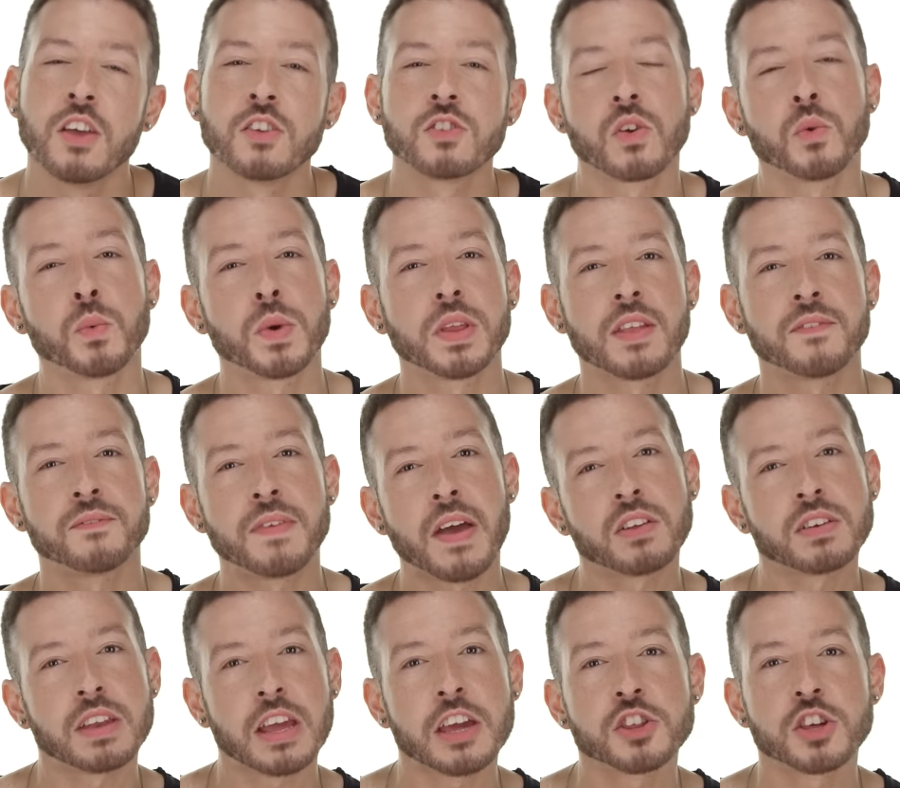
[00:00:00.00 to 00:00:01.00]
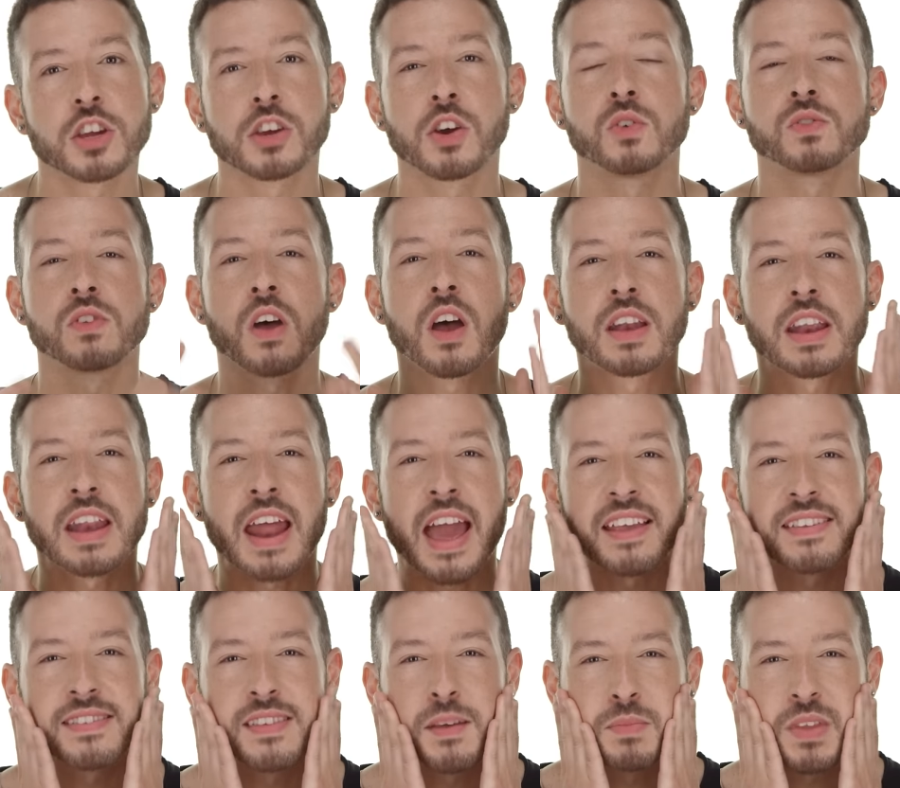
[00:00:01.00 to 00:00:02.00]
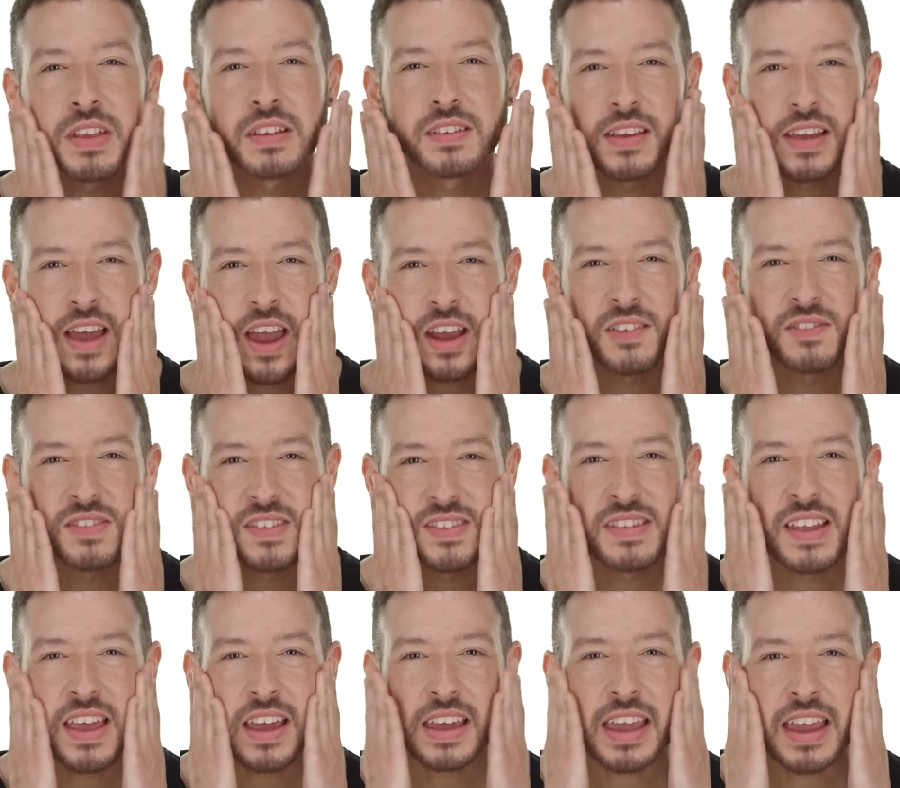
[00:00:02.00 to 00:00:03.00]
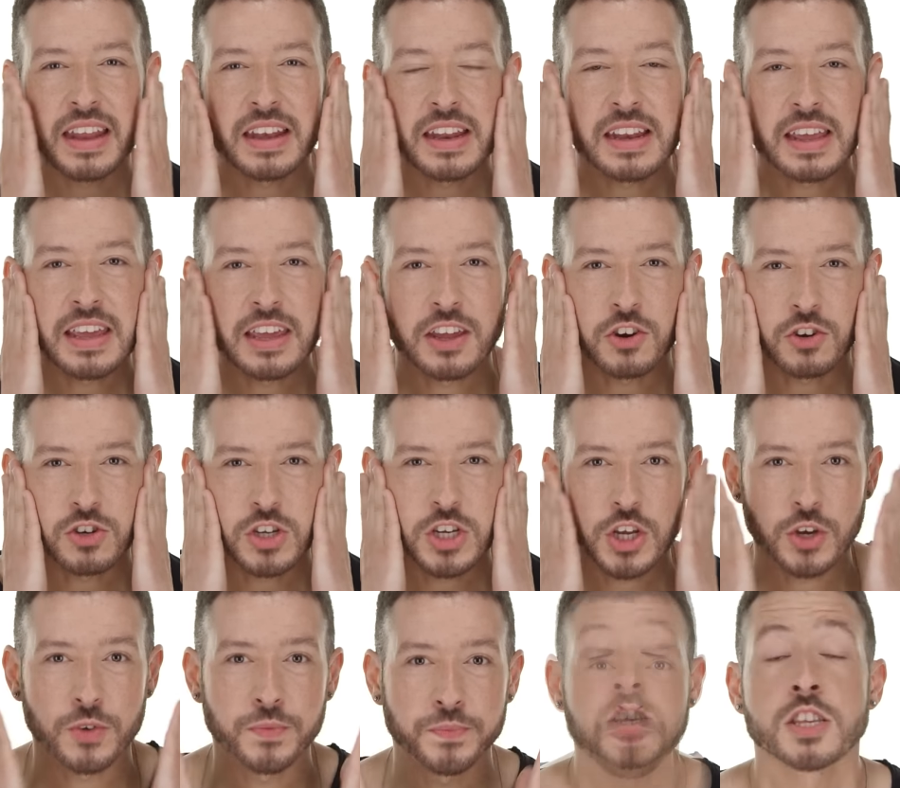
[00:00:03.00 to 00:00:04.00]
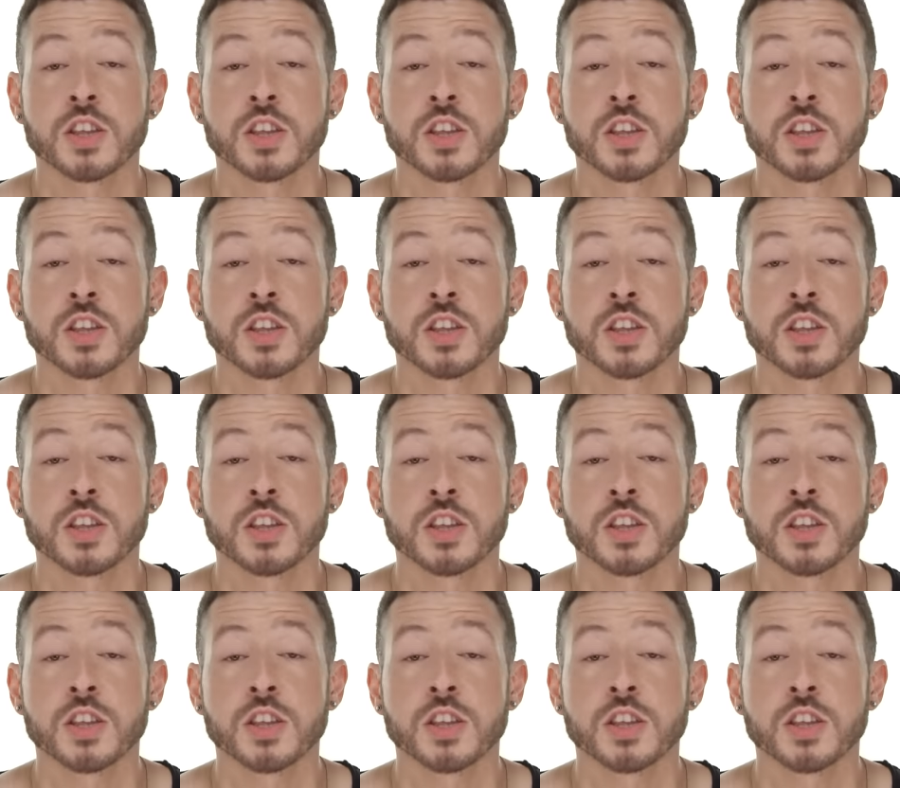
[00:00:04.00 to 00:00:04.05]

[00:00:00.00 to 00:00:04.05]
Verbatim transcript: So when the foundation goes on, it has something to kind of stick and adhere to.